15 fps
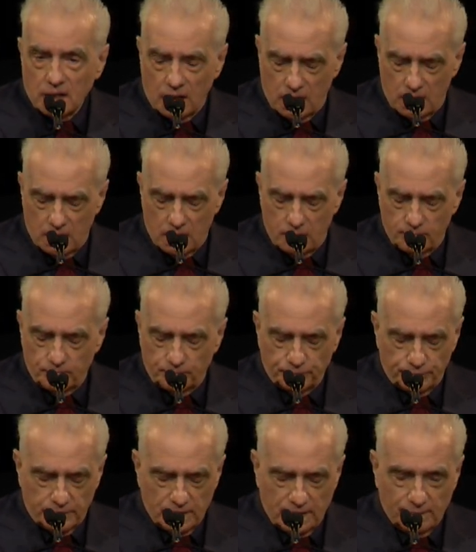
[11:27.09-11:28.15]
But
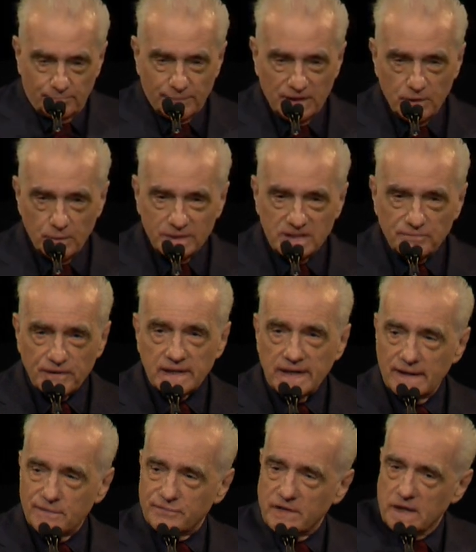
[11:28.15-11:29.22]
you know, a different
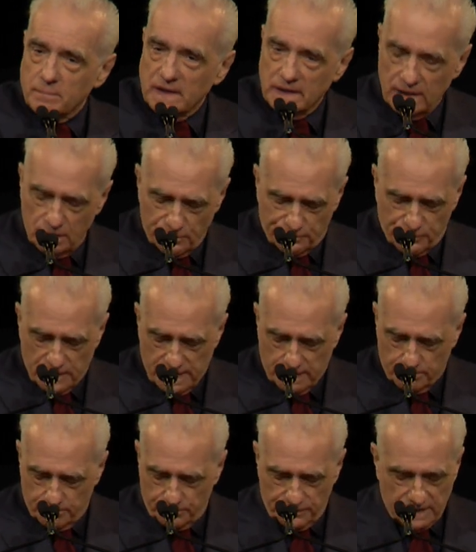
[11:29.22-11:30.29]
kind of freedom, an inner
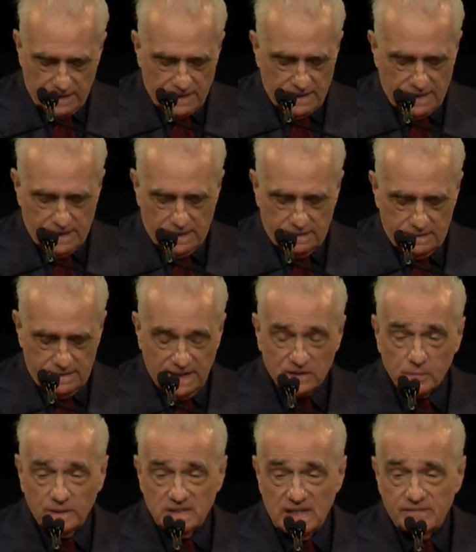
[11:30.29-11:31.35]
freedom. And that's
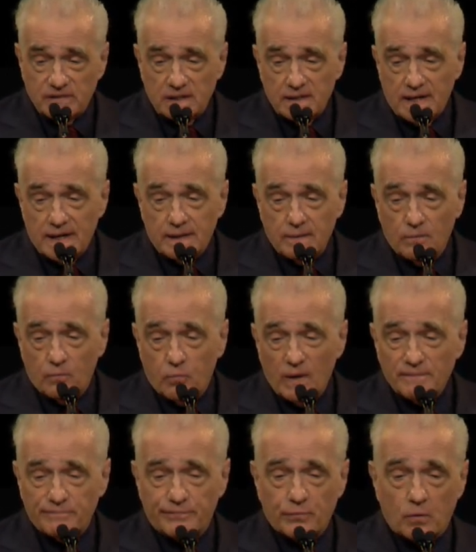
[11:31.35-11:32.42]
what David and I
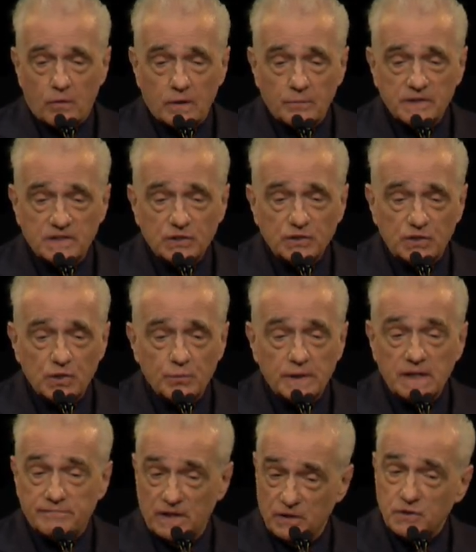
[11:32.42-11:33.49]
went for. It was
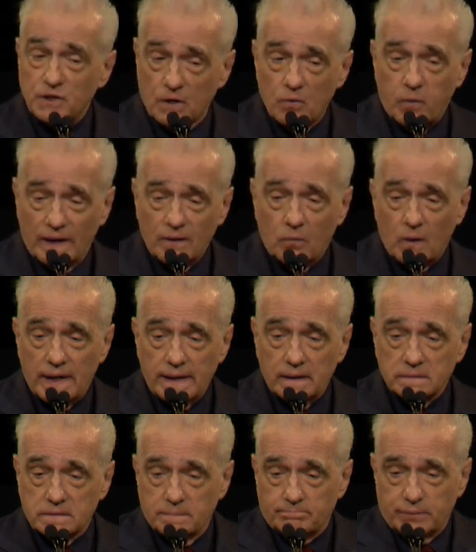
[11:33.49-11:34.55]
intuitive, and it took quite a while
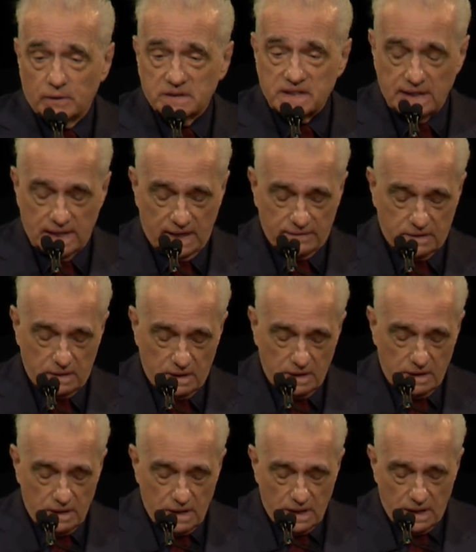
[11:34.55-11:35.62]
to pull together.
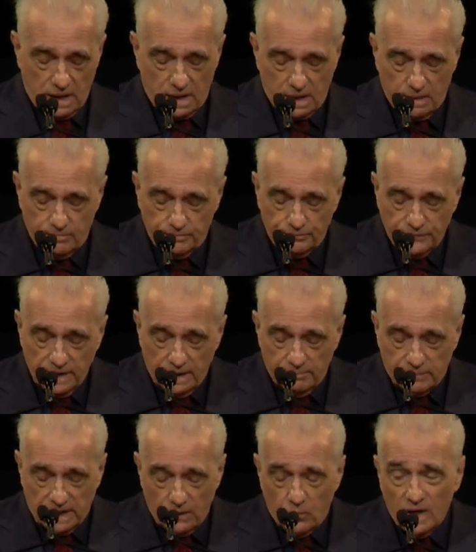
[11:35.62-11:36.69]
But
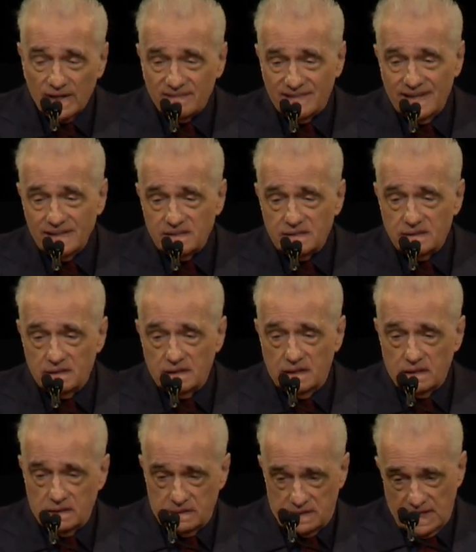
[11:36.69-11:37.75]
I want to thank
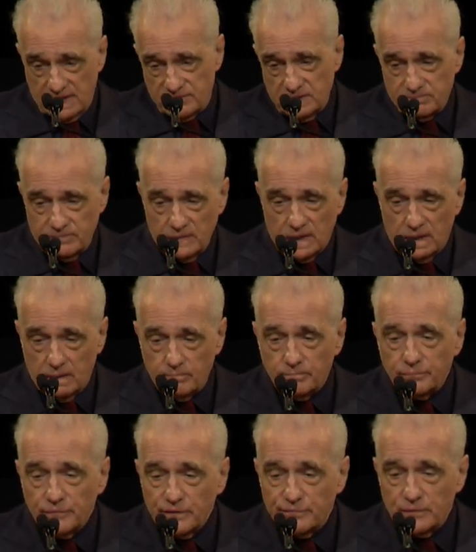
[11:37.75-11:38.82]
David.
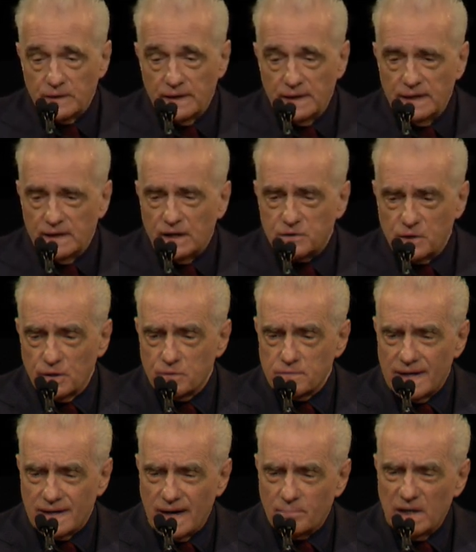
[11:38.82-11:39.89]
I turn
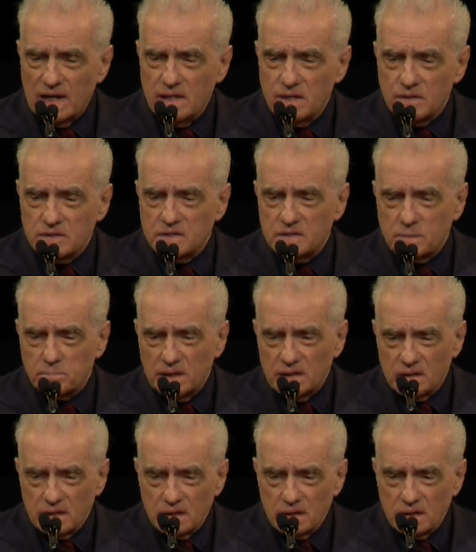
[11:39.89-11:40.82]
around, how many years has it been?